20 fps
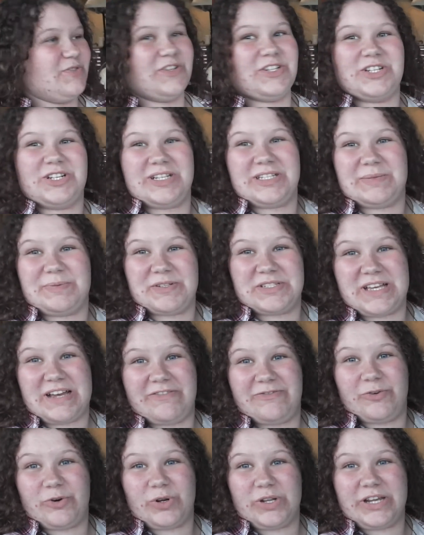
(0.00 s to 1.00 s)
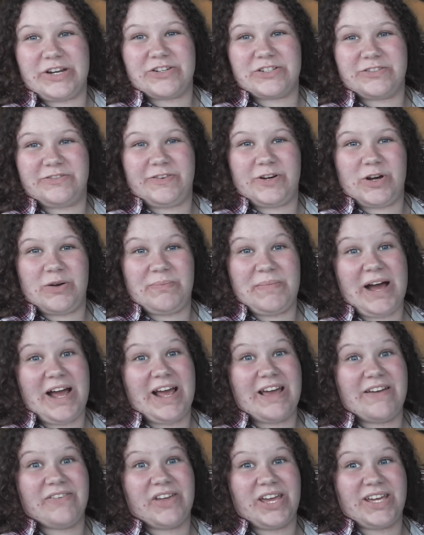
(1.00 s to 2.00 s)
originally supposed to have 4 layers of foam. I
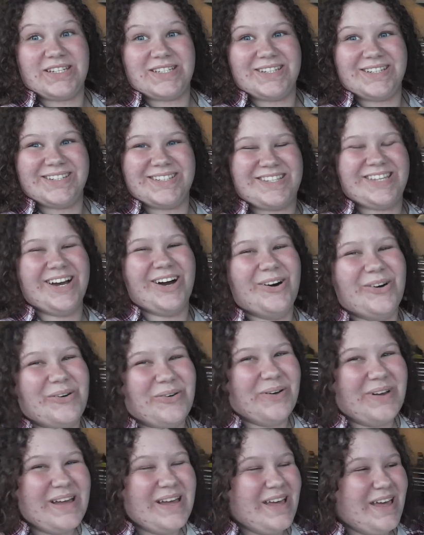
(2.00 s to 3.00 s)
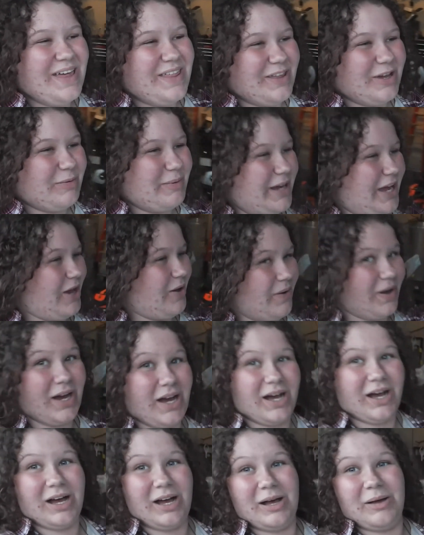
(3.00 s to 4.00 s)
have 8. So there we go.
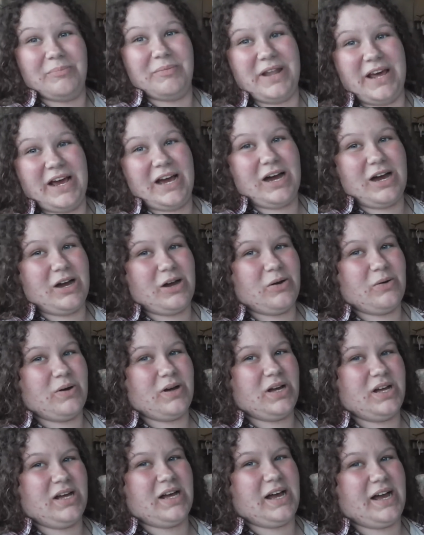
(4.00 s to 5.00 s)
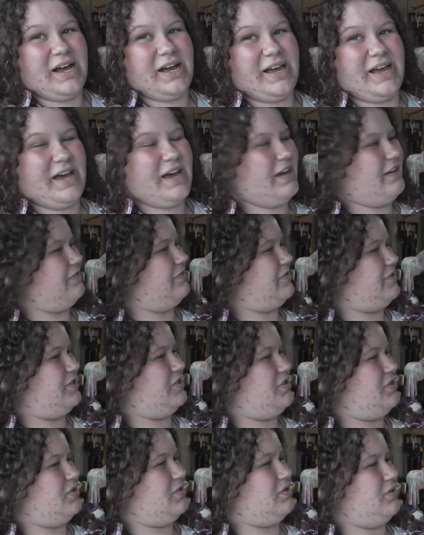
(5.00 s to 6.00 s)
Now I have
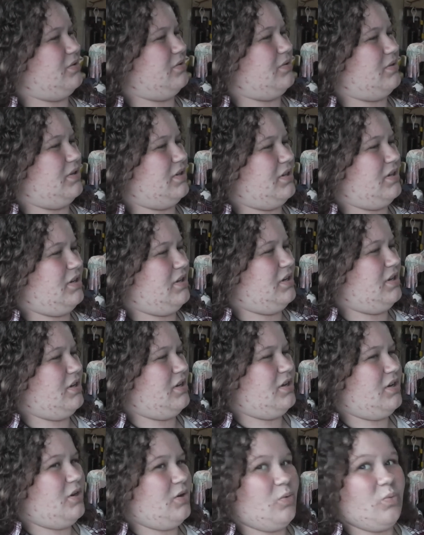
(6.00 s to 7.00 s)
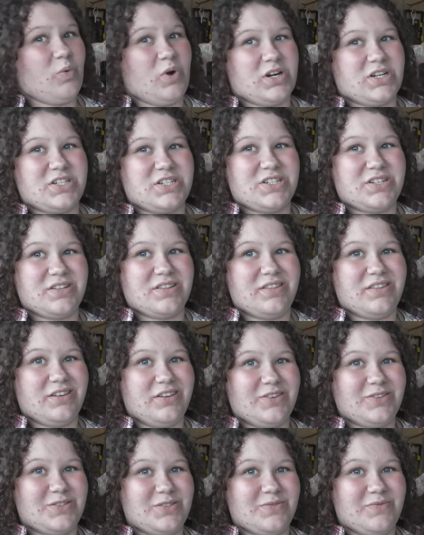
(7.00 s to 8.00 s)
to watch the
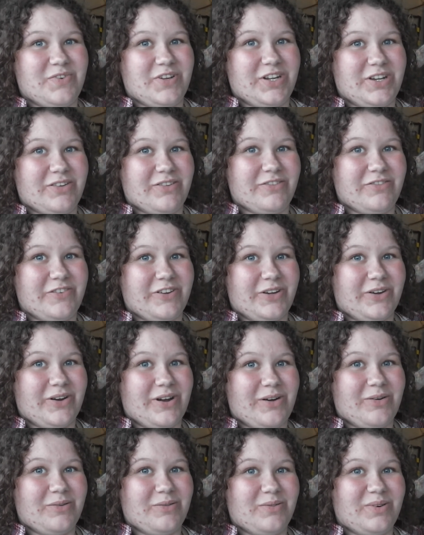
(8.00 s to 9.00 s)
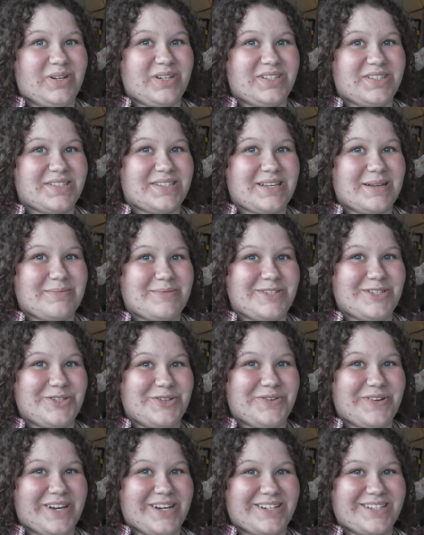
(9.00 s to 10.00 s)
YouTube video and figure out what step to
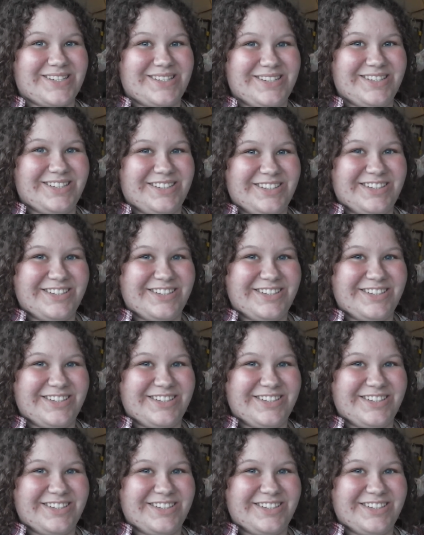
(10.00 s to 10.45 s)
do next.